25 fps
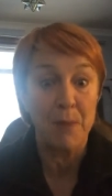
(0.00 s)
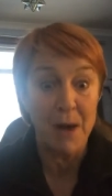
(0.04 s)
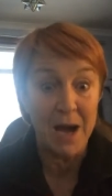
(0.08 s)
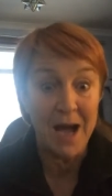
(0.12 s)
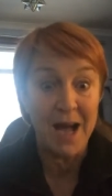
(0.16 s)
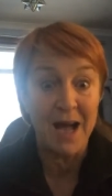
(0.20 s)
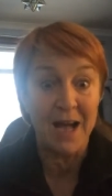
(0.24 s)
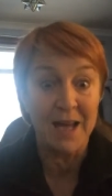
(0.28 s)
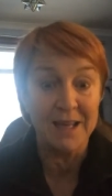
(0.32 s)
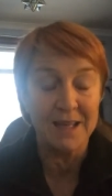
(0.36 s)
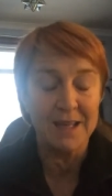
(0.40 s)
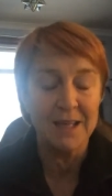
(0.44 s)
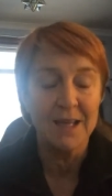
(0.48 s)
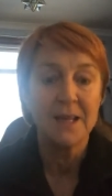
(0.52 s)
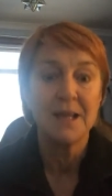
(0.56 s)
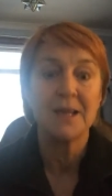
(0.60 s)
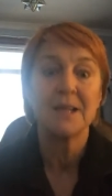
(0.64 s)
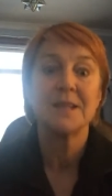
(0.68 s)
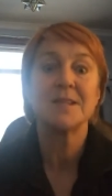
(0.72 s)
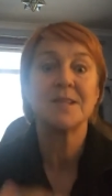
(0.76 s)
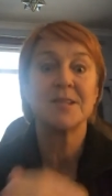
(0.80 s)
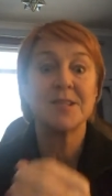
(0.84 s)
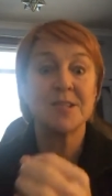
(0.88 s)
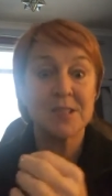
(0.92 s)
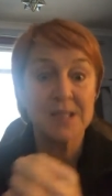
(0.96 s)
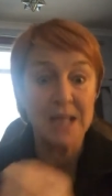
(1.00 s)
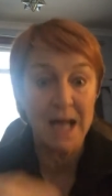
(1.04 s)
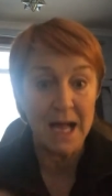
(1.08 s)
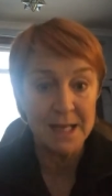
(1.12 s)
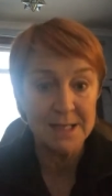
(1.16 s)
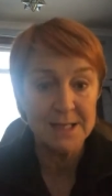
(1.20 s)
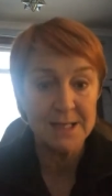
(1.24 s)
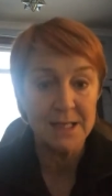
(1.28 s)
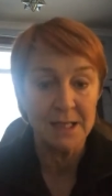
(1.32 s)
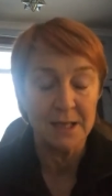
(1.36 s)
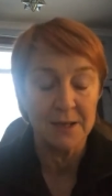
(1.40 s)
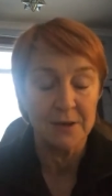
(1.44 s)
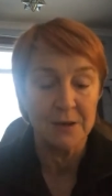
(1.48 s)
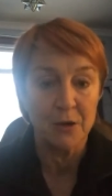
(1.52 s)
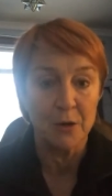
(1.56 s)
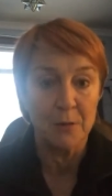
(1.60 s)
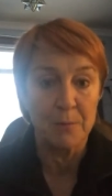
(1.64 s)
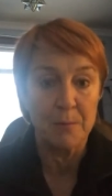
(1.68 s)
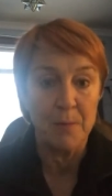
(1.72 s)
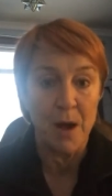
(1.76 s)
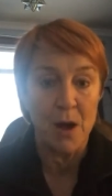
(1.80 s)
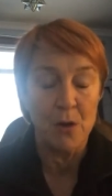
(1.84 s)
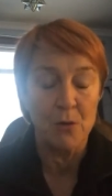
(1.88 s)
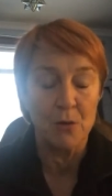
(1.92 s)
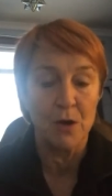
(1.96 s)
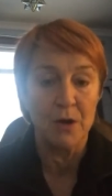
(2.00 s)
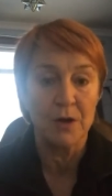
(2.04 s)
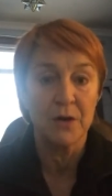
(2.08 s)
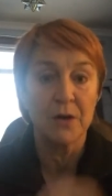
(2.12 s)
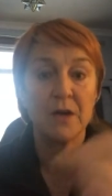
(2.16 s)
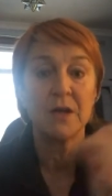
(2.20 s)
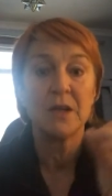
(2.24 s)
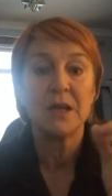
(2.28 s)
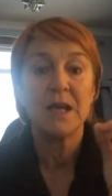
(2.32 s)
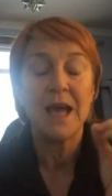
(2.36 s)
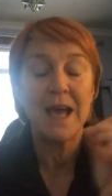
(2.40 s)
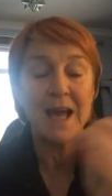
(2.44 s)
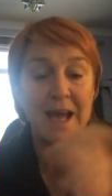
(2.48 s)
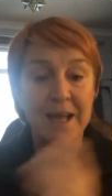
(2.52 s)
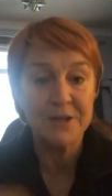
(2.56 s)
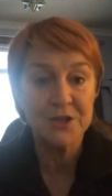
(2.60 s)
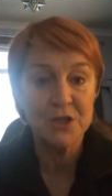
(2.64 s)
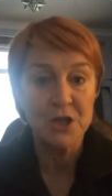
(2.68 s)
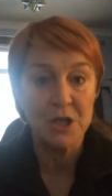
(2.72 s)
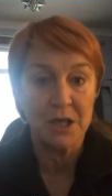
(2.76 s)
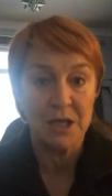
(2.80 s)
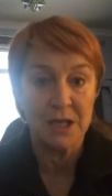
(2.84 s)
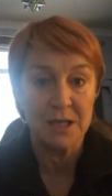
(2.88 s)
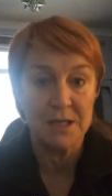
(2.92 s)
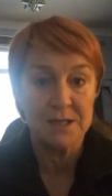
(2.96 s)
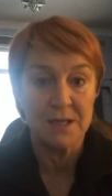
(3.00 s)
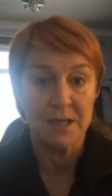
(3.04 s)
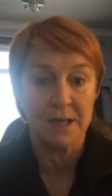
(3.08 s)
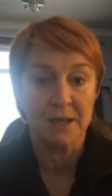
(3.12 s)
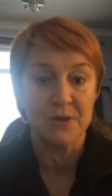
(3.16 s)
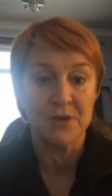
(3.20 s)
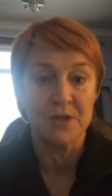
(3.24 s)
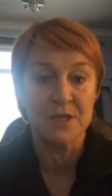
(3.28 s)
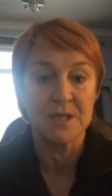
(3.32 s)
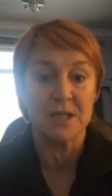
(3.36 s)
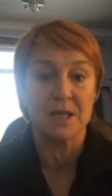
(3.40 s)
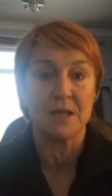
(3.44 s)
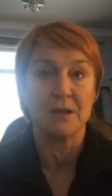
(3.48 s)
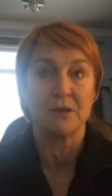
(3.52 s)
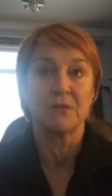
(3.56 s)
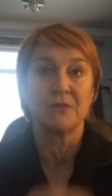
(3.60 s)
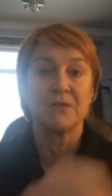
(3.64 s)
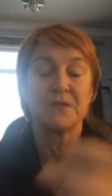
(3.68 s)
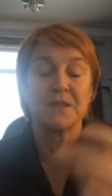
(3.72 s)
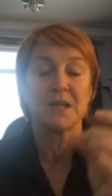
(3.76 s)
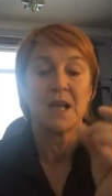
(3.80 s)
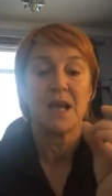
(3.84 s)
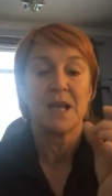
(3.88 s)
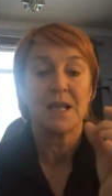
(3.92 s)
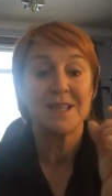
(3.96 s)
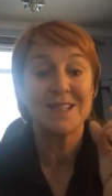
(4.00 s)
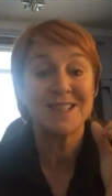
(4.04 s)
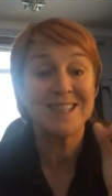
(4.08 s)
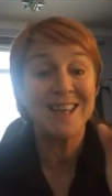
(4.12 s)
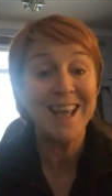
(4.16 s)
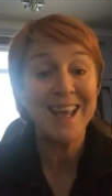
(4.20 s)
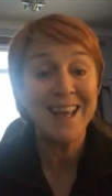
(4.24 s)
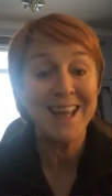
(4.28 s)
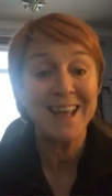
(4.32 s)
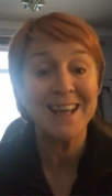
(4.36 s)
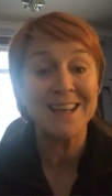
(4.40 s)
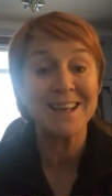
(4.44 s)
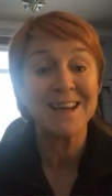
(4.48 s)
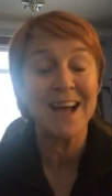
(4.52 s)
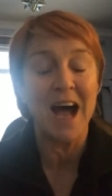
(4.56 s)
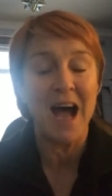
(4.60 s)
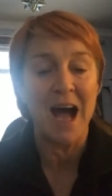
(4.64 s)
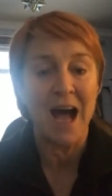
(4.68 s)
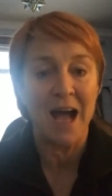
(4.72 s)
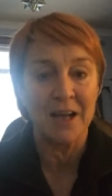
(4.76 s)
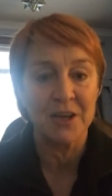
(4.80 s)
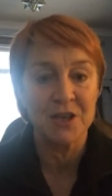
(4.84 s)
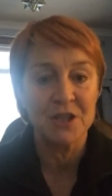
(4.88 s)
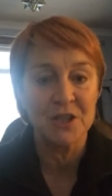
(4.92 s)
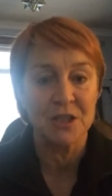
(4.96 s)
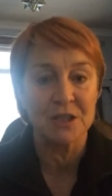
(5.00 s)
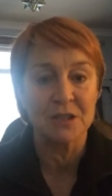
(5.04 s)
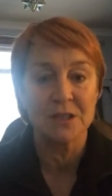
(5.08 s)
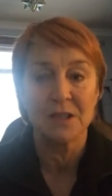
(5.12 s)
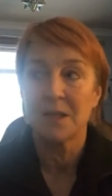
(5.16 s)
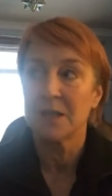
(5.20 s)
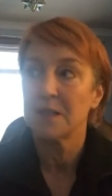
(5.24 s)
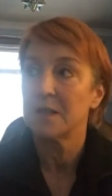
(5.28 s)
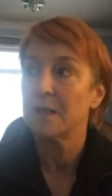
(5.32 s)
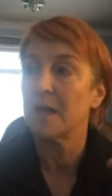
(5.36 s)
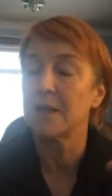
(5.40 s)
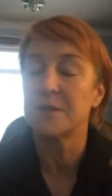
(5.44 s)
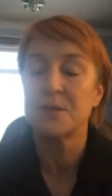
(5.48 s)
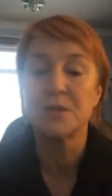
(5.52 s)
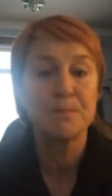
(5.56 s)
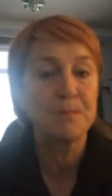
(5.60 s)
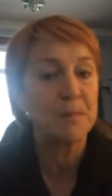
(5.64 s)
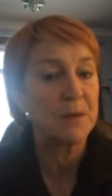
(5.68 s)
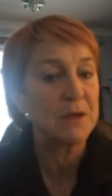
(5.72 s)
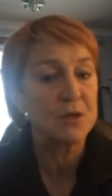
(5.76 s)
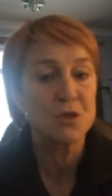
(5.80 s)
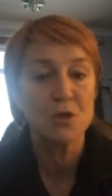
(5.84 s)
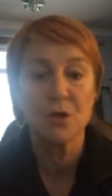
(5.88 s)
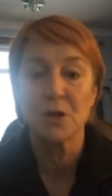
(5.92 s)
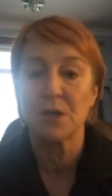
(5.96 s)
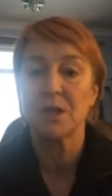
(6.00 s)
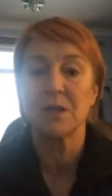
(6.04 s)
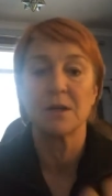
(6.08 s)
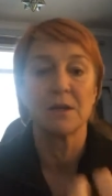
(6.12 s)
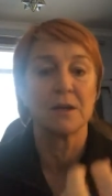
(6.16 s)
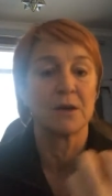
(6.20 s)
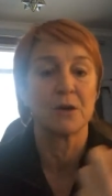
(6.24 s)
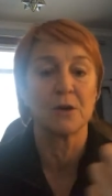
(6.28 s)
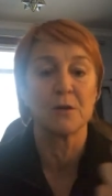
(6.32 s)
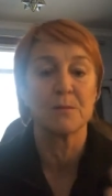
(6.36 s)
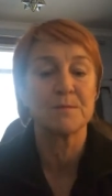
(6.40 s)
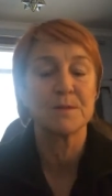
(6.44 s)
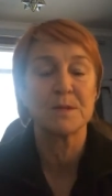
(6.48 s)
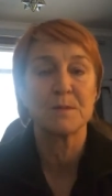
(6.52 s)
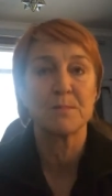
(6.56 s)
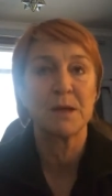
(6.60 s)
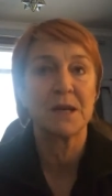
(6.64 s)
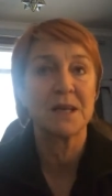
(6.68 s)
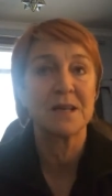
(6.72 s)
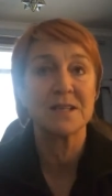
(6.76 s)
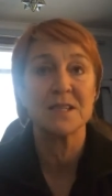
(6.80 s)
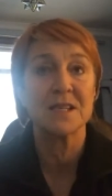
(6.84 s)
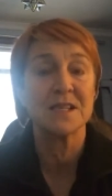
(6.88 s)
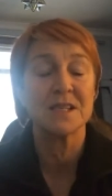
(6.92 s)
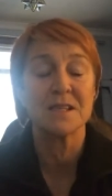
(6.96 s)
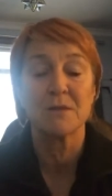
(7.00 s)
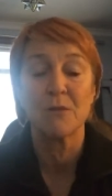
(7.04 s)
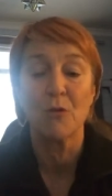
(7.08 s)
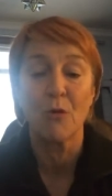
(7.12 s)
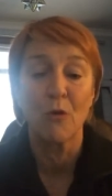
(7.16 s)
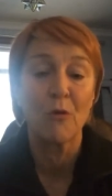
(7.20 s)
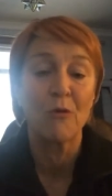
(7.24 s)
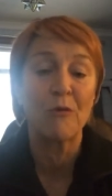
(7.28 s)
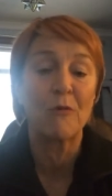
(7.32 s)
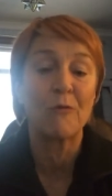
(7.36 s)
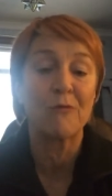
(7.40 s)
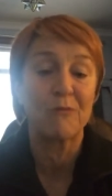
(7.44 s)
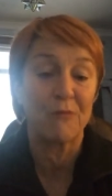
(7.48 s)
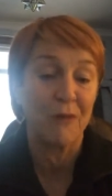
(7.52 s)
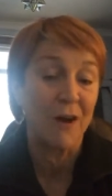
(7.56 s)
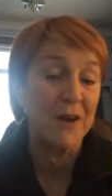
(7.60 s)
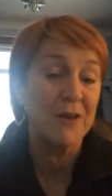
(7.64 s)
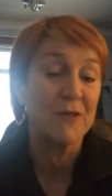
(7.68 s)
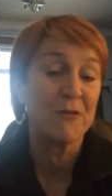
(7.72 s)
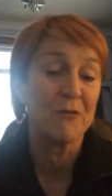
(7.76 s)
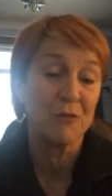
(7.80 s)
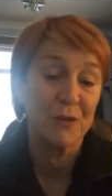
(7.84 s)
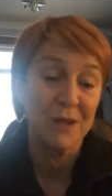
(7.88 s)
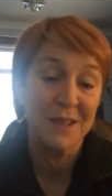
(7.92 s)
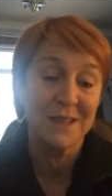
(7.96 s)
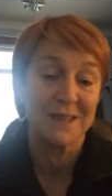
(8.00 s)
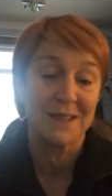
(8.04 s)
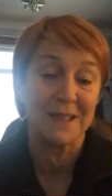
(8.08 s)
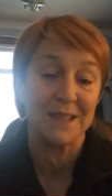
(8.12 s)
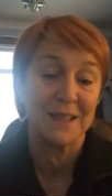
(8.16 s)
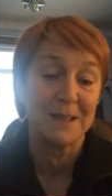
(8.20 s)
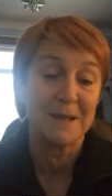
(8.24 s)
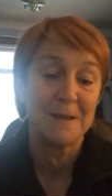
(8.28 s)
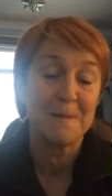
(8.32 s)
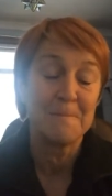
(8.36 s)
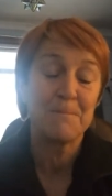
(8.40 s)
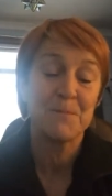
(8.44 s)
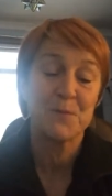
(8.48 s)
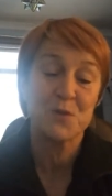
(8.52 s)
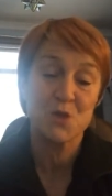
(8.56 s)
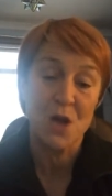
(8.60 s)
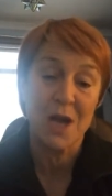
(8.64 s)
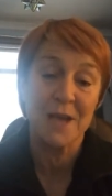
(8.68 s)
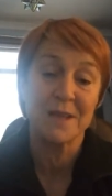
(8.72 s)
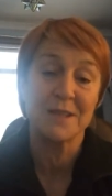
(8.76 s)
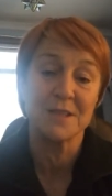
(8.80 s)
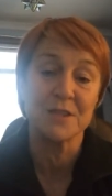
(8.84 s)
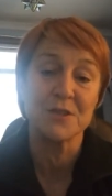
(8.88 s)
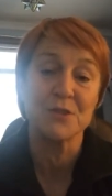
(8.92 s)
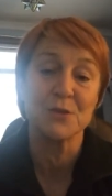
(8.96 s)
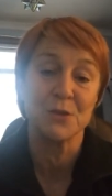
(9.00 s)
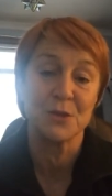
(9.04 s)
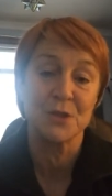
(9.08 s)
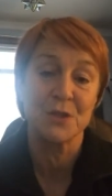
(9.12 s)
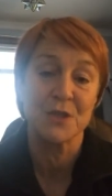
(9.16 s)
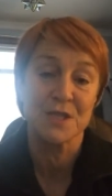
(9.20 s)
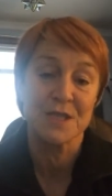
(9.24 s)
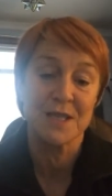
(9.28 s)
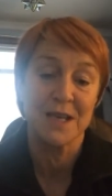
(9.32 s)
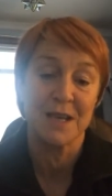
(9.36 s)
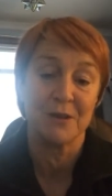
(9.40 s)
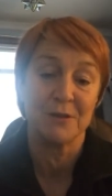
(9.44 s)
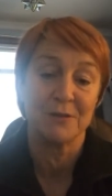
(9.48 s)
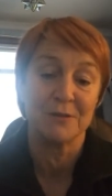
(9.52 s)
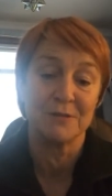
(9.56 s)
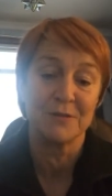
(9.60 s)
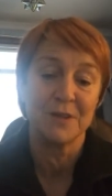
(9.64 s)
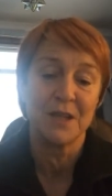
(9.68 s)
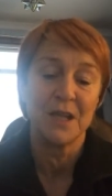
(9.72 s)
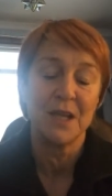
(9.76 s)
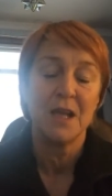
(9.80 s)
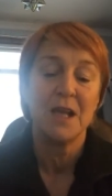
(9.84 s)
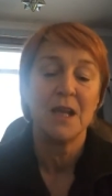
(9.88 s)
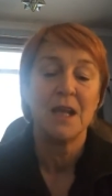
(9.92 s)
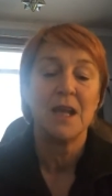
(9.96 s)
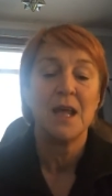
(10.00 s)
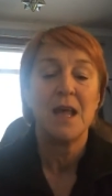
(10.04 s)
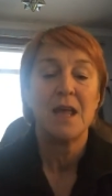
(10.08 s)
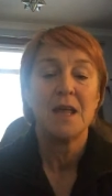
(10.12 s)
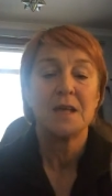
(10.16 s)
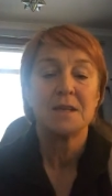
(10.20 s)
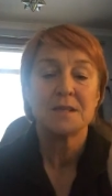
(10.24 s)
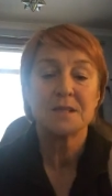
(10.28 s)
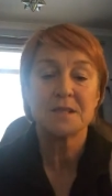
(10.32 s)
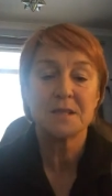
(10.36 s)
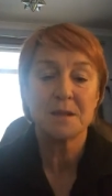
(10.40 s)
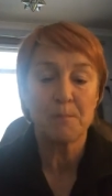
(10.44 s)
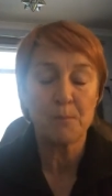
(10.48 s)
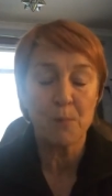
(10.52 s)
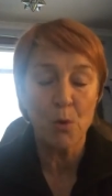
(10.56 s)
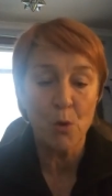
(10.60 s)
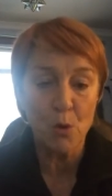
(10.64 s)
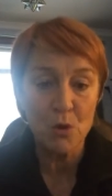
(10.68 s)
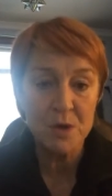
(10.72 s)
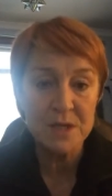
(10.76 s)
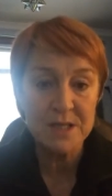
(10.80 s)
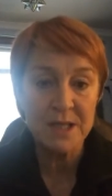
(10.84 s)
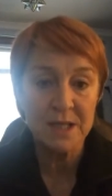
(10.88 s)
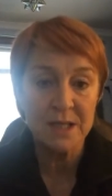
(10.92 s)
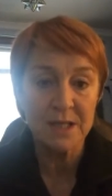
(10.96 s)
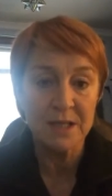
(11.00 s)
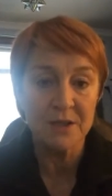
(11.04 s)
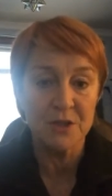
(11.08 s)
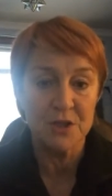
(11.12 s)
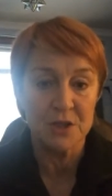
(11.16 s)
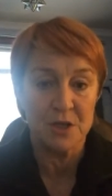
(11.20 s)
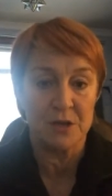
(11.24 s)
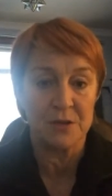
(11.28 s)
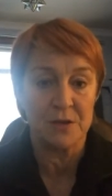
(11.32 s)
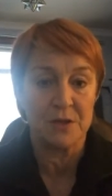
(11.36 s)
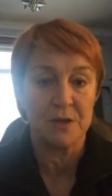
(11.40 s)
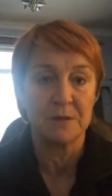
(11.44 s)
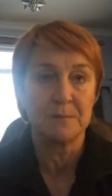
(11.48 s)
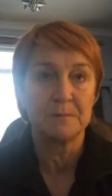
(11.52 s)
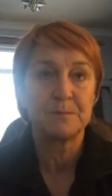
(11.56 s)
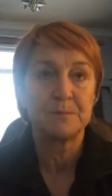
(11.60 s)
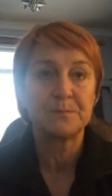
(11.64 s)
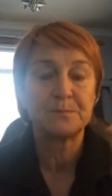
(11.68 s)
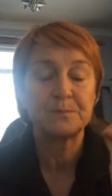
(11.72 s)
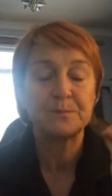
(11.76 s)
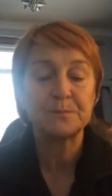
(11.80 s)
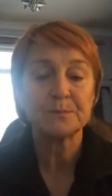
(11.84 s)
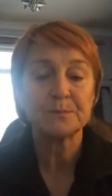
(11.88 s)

by standing in our power, educating ourselves, taking action, and doing it in groups because it's no fun really trying to do it yourself. Supporting each other,